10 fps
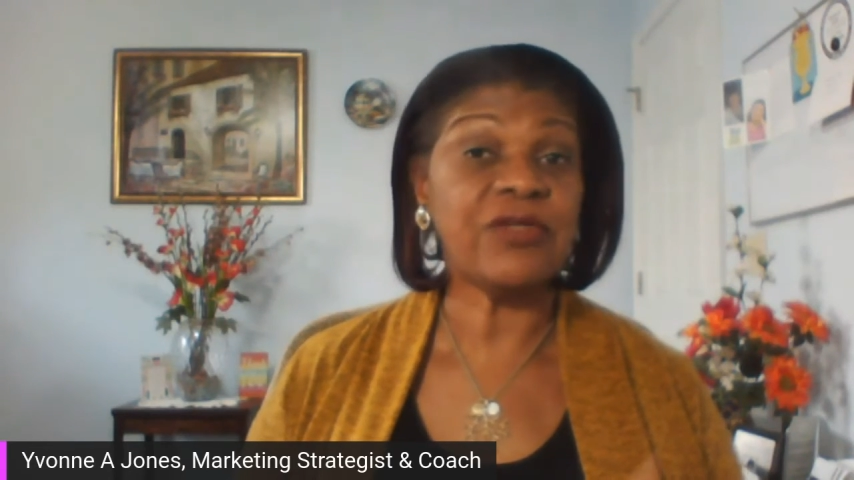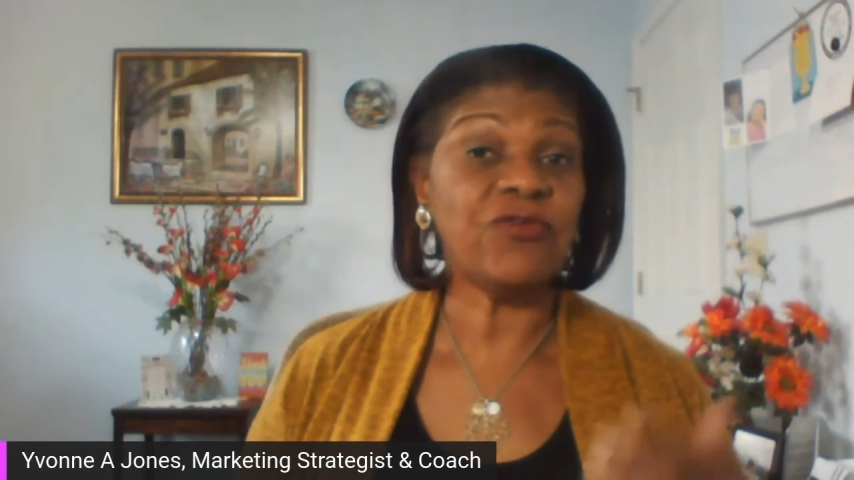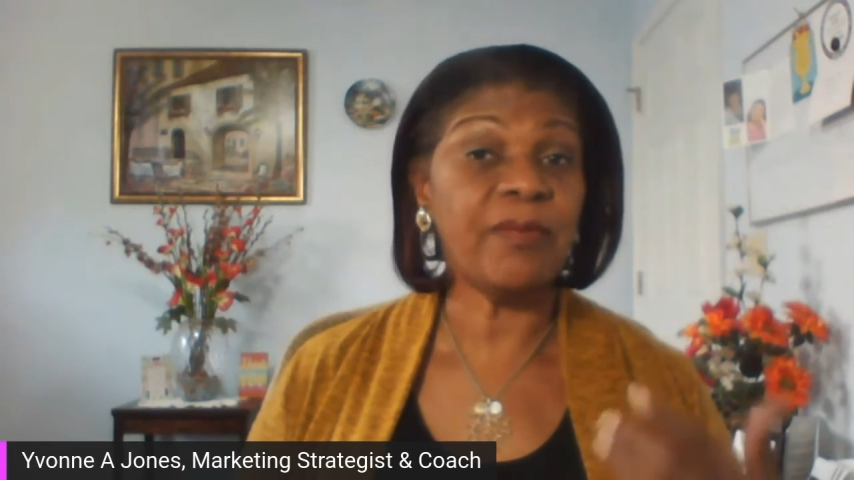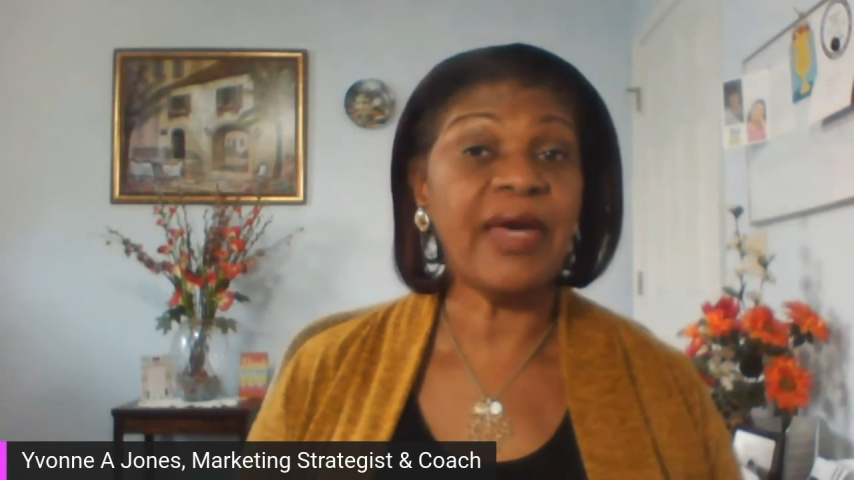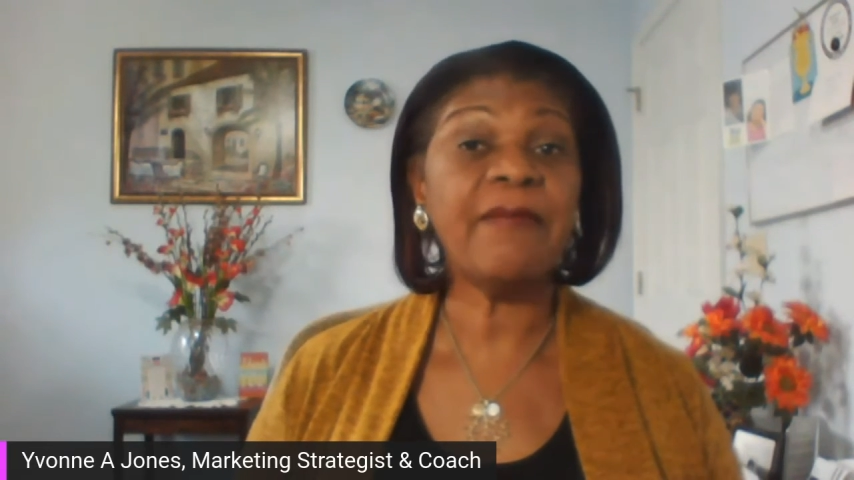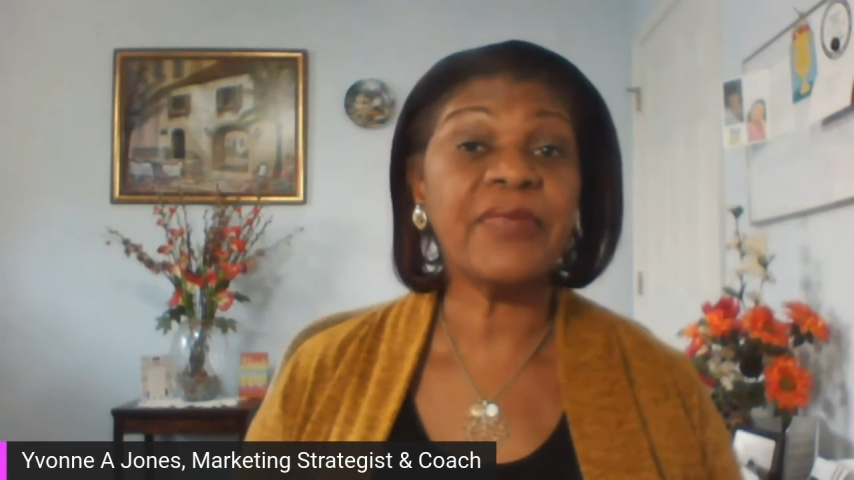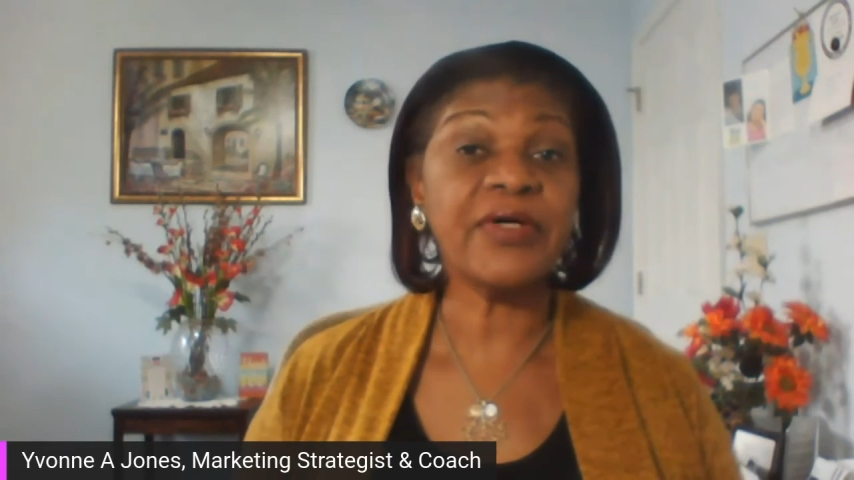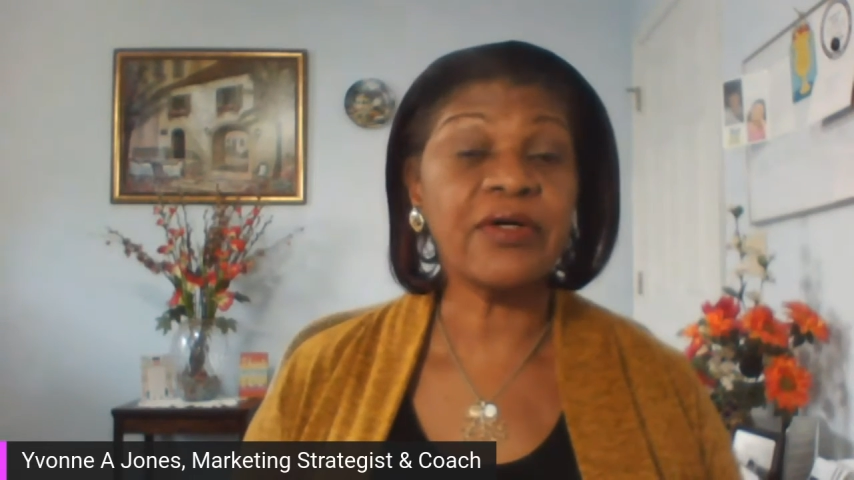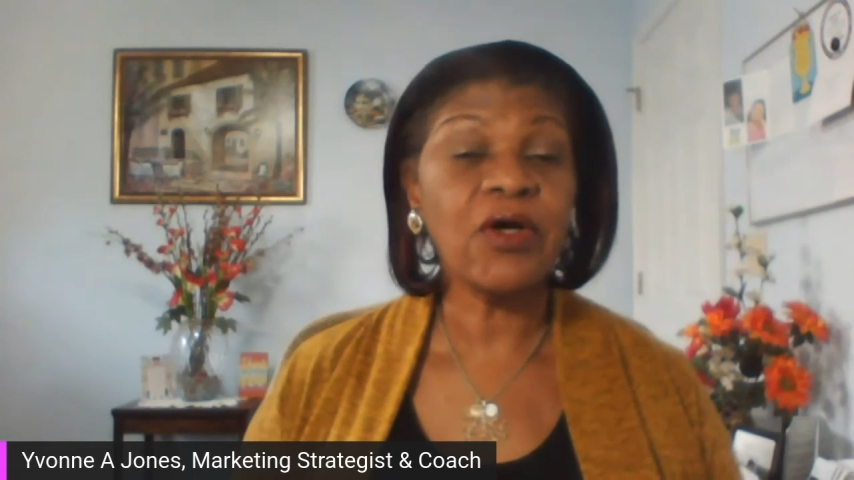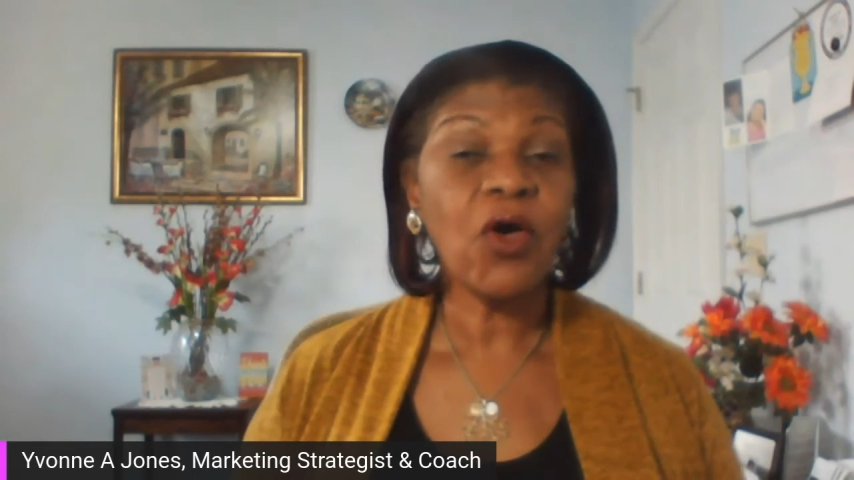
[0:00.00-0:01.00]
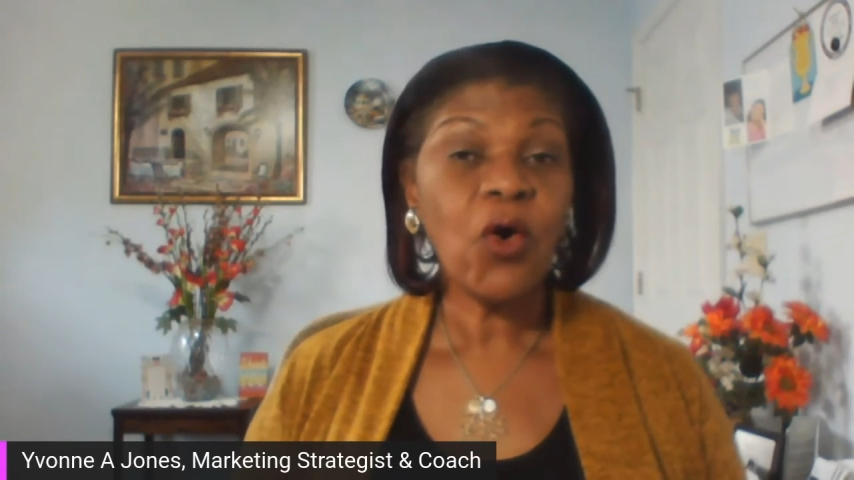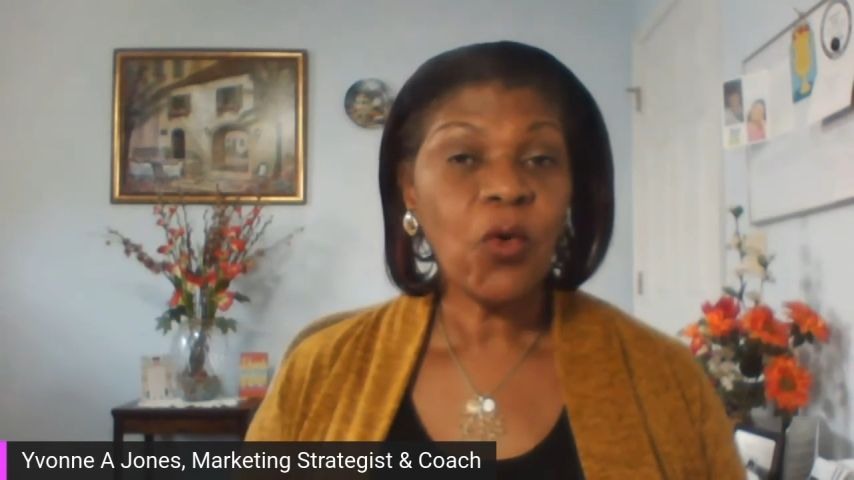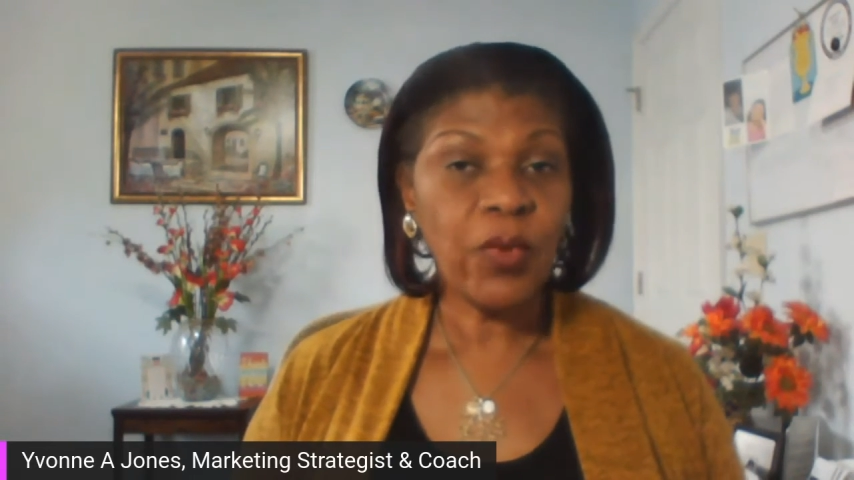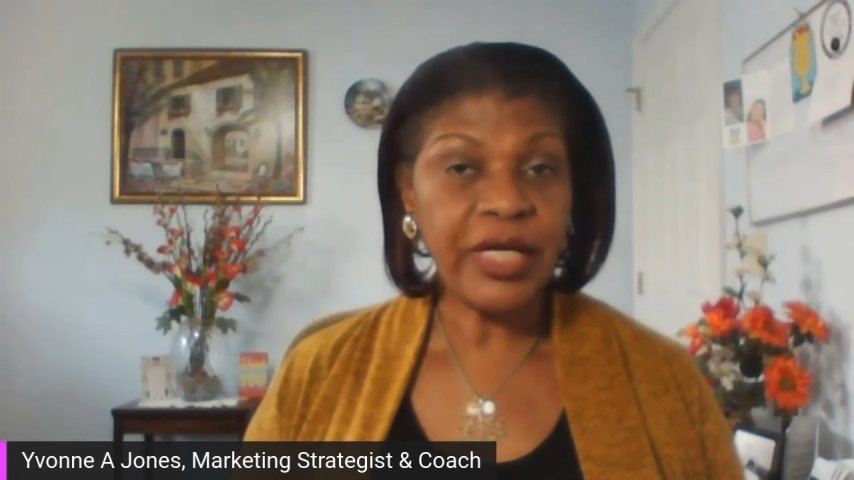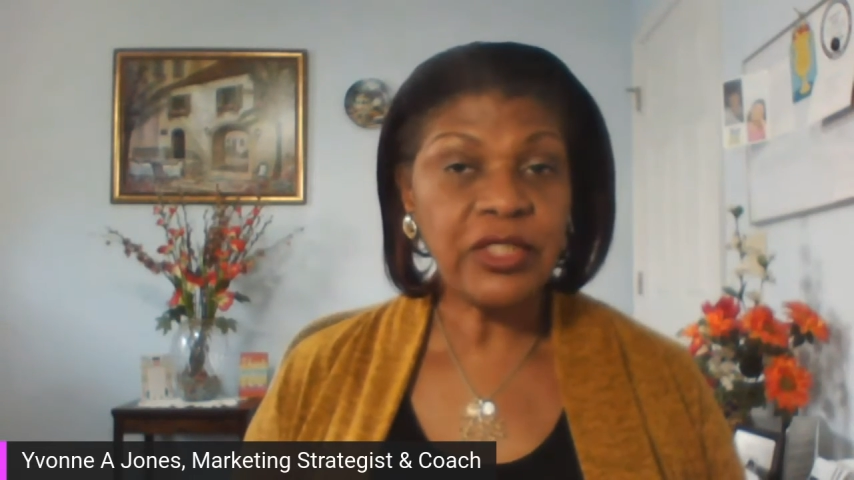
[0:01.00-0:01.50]
And remember,
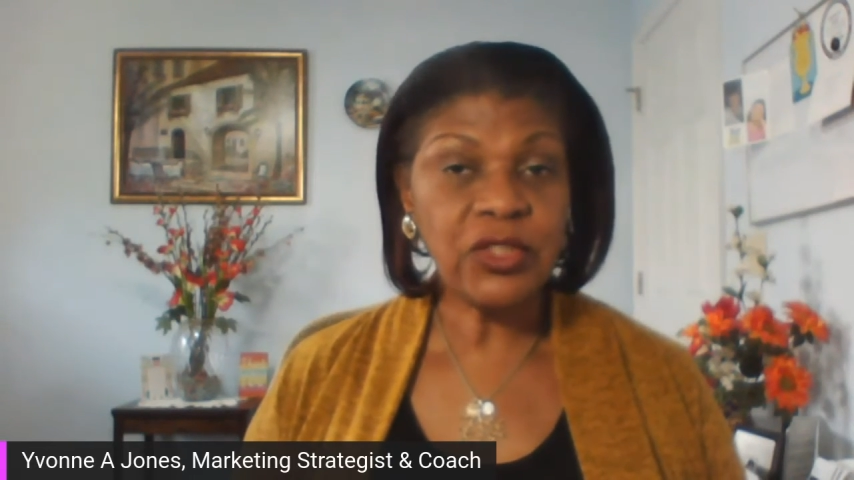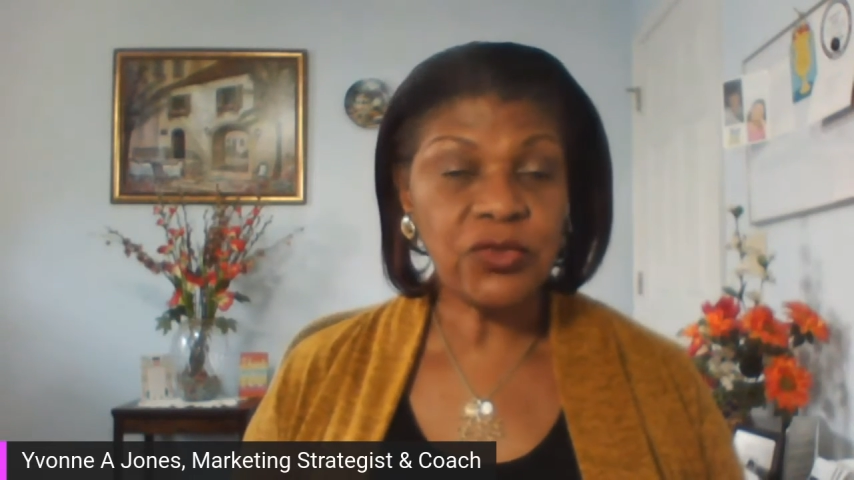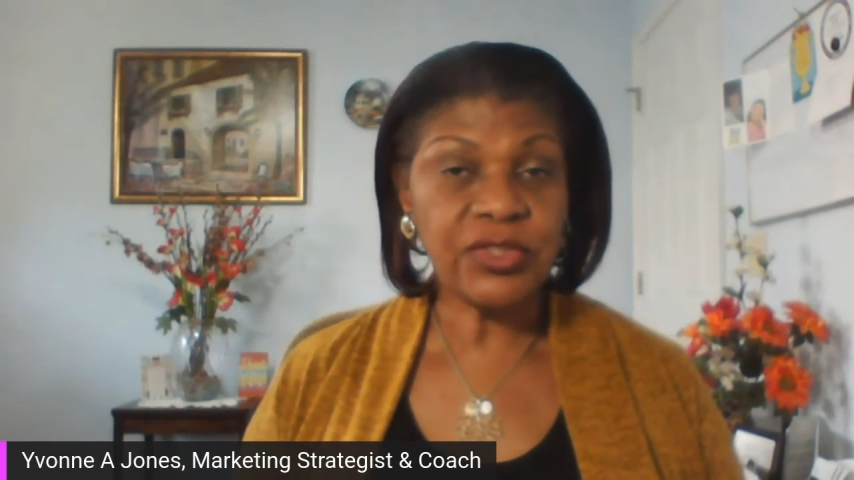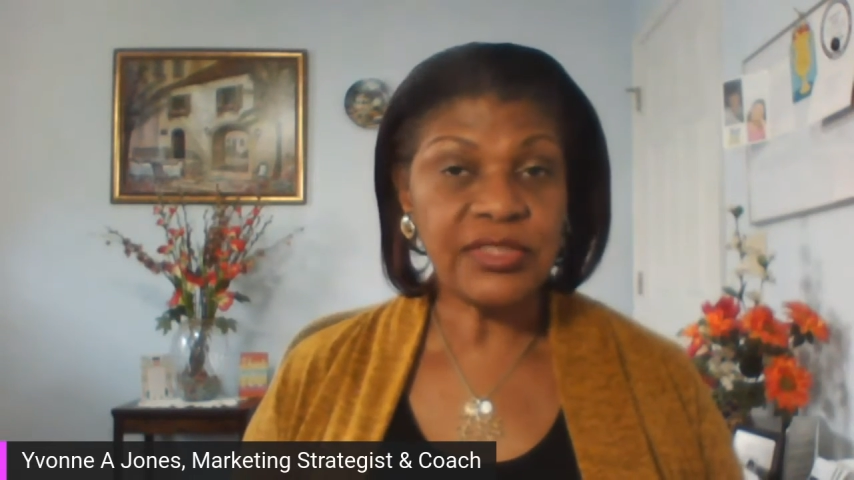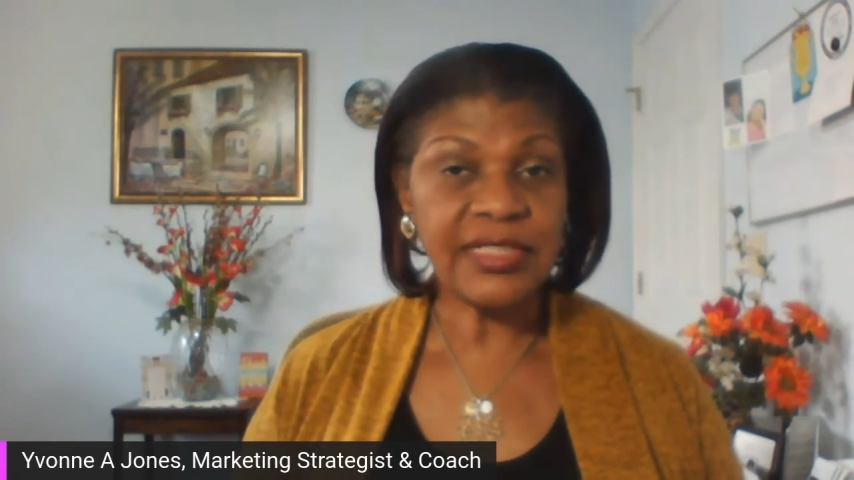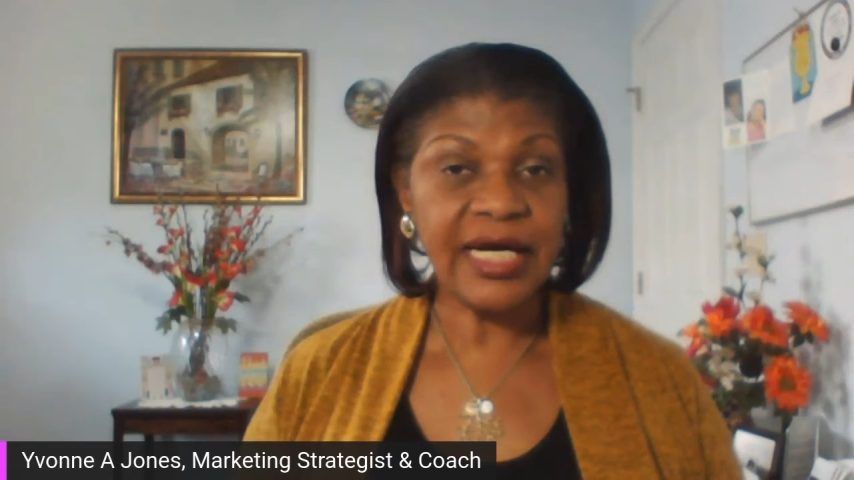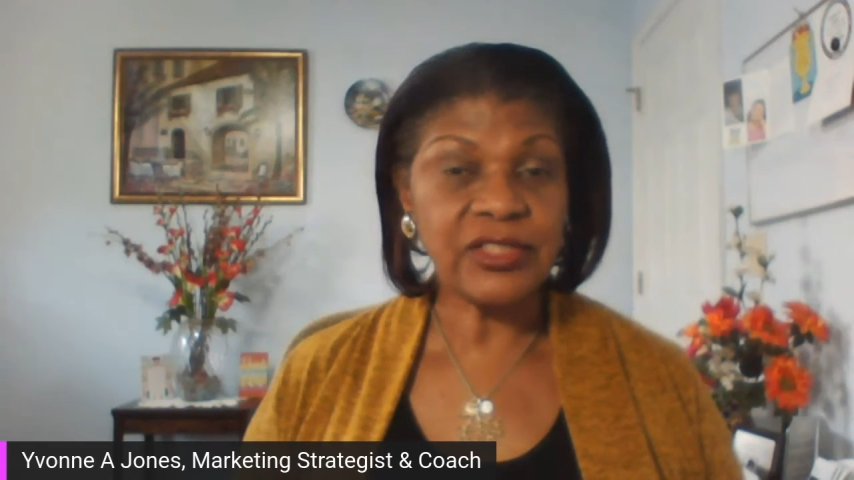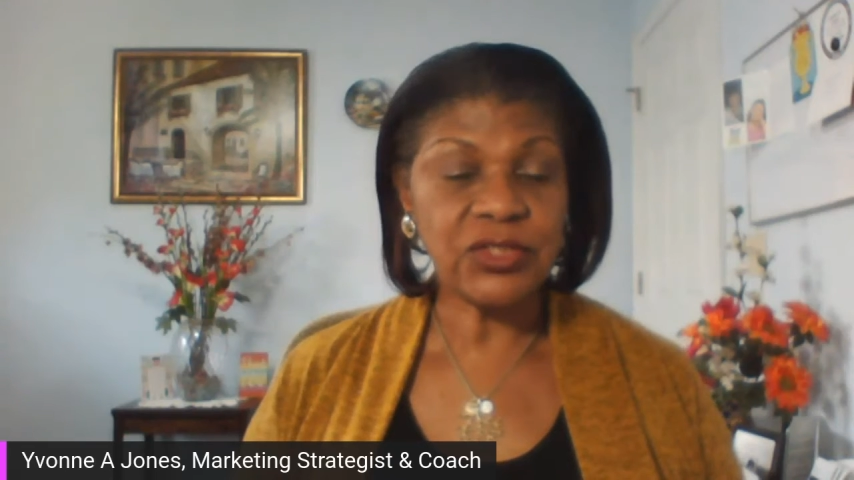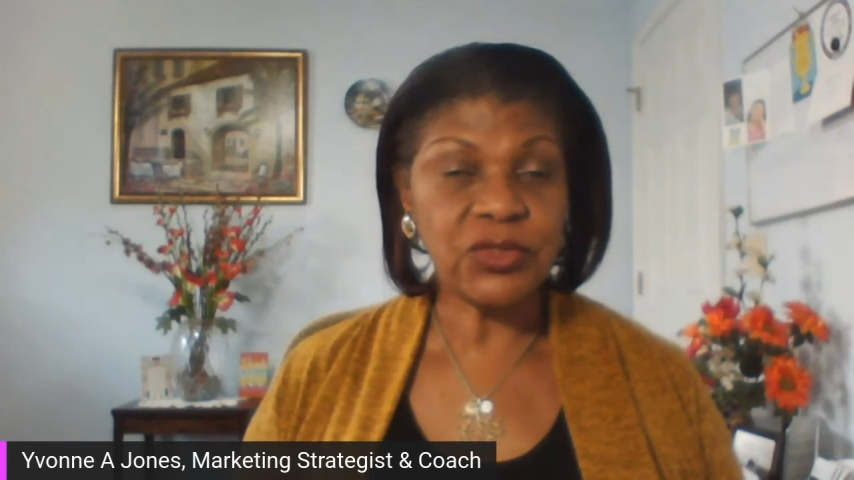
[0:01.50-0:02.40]
when you decide